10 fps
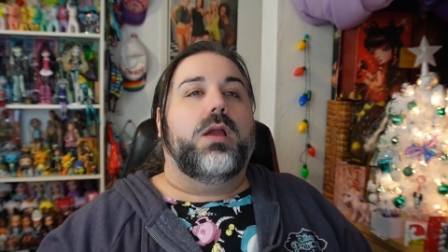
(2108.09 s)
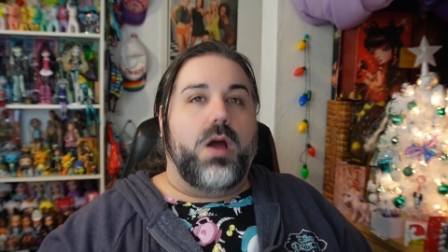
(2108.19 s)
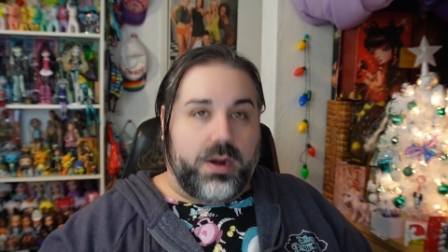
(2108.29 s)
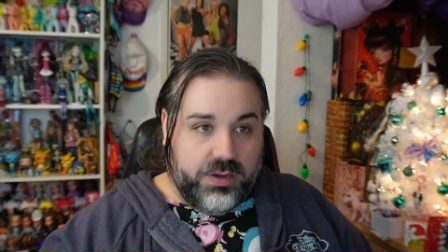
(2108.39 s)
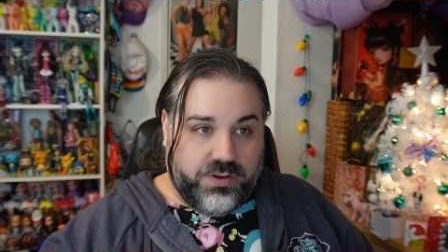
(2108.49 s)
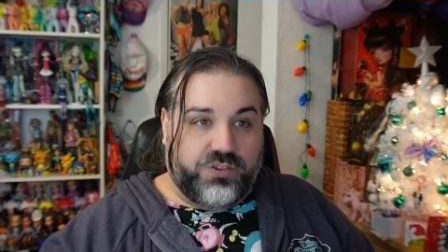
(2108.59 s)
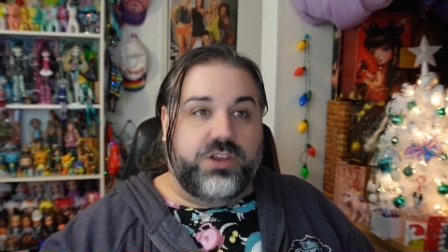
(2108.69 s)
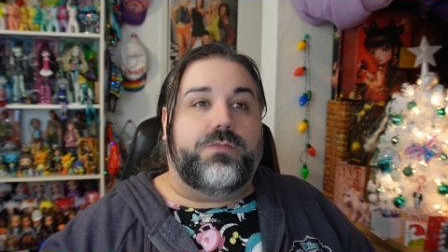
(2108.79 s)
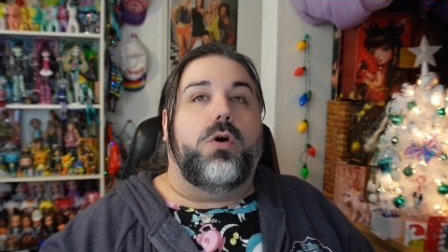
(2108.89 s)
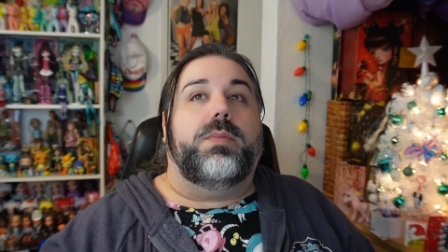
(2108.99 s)
got into
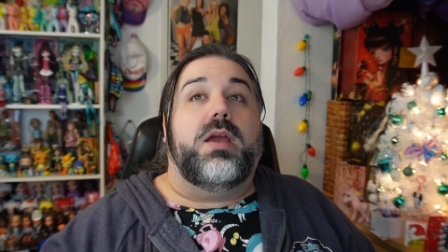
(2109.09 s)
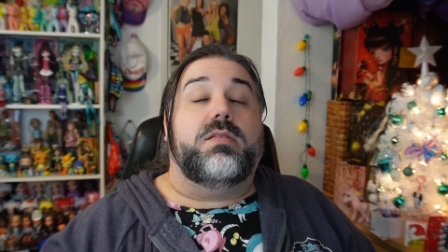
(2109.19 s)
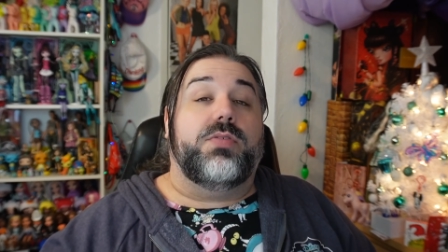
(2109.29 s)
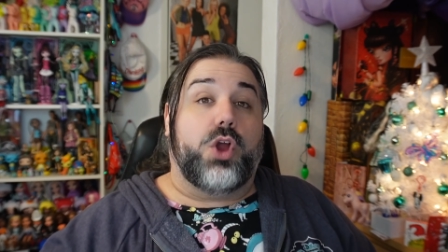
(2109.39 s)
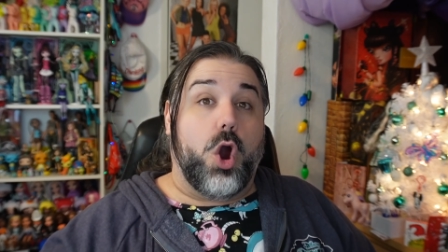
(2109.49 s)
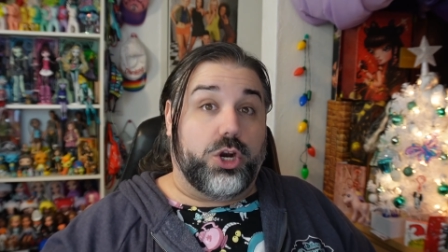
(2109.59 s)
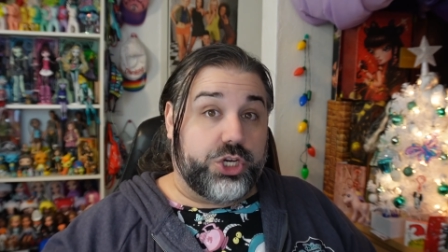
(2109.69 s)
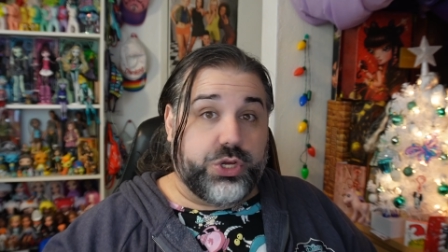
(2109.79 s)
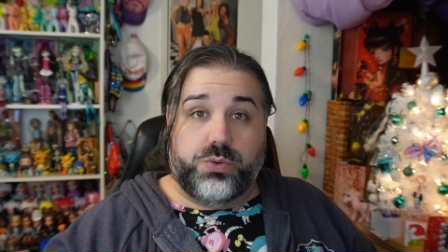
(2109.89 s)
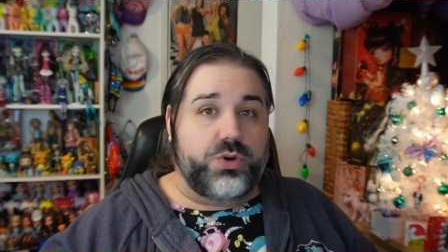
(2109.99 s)
G4 because of the
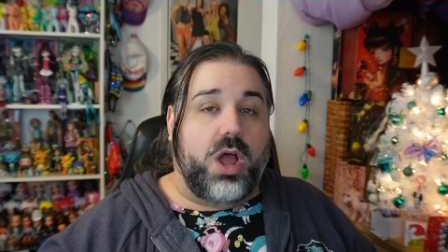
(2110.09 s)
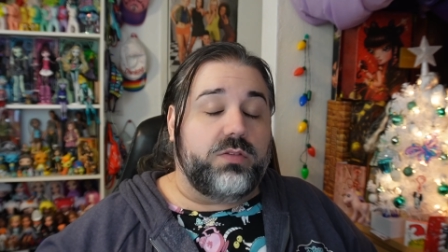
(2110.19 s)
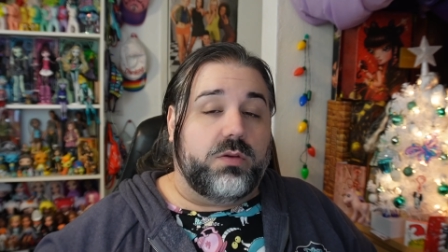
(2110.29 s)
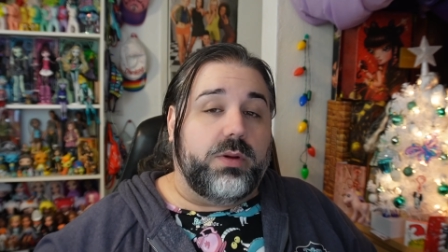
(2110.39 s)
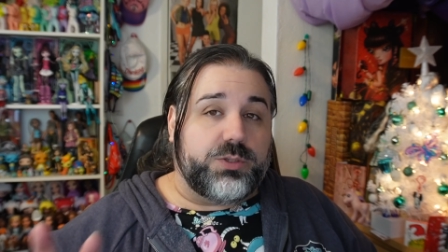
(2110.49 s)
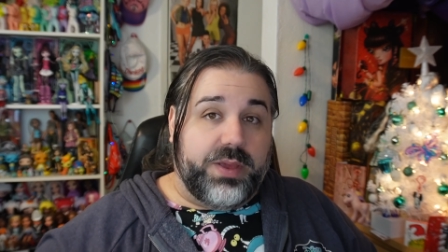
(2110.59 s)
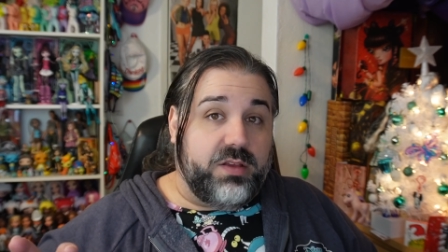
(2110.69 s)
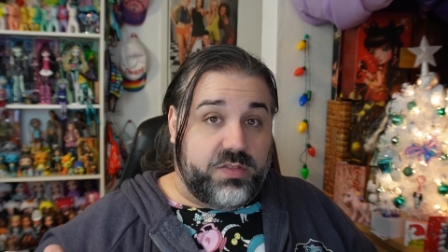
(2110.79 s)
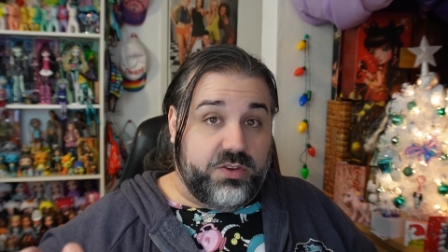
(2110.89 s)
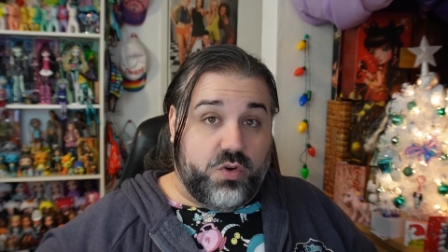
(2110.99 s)
cartoon, not so much
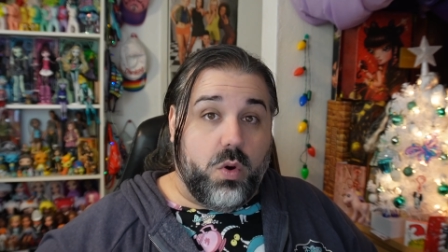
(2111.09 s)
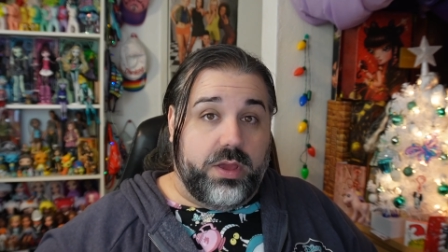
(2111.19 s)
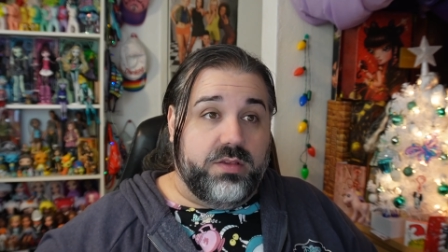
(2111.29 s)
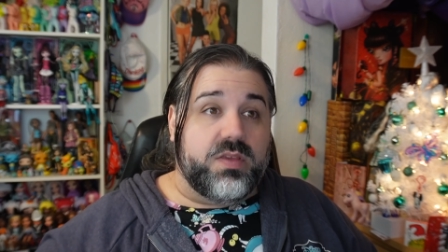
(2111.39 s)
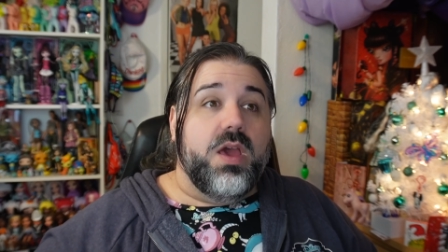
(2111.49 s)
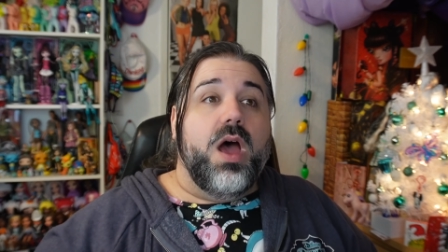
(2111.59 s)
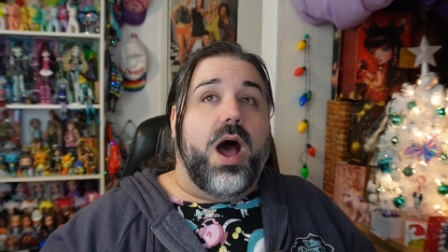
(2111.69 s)
because of the toys.